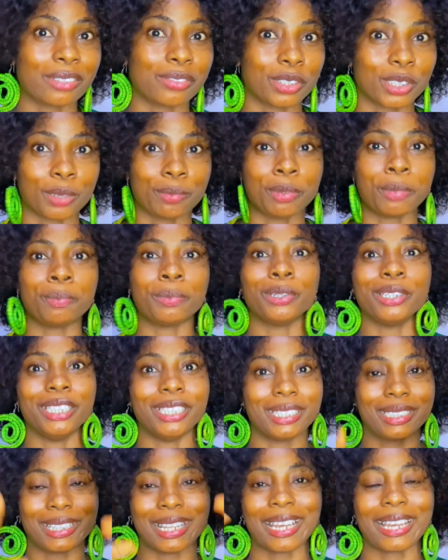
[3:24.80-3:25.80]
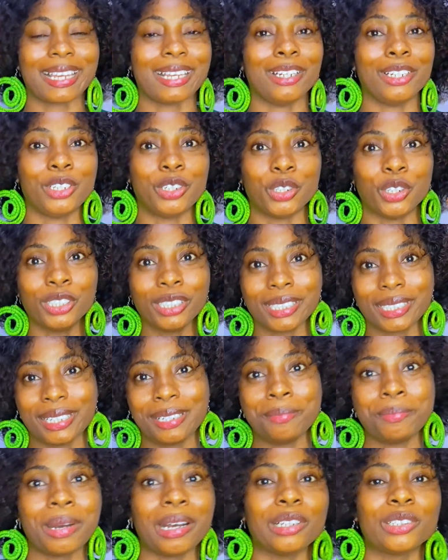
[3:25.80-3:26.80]
For some people, it's like a
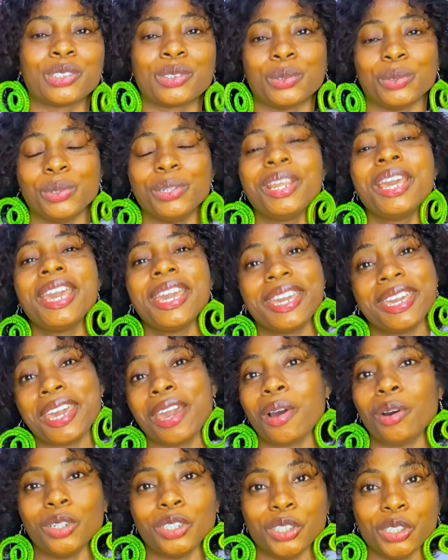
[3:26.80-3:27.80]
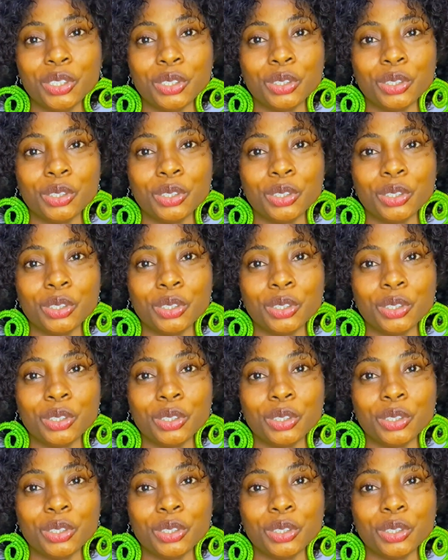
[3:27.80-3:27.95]
daunting milestone here on